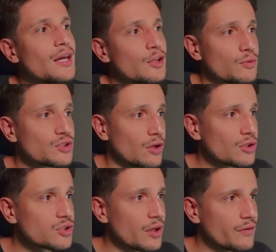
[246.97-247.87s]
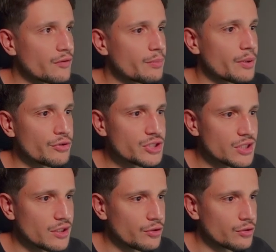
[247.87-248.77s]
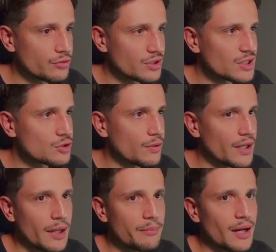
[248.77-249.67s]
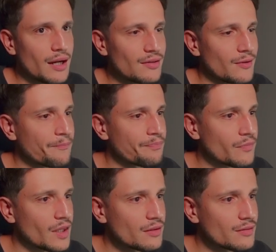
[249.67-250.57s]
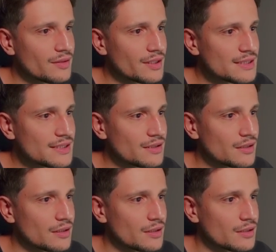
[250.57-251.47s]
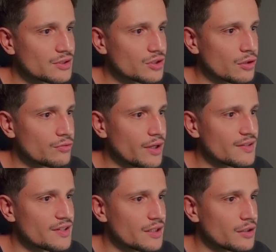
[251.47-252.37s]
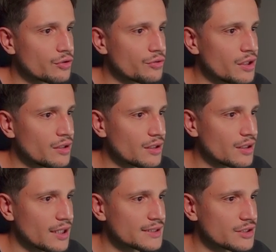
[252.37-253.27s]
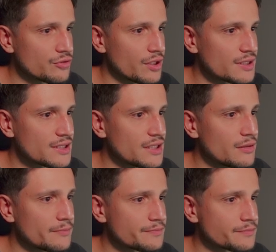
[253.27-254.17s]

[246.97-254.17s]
It was also a very bearish scenario. This is why I marked this zone right here in green, guys, as you can see.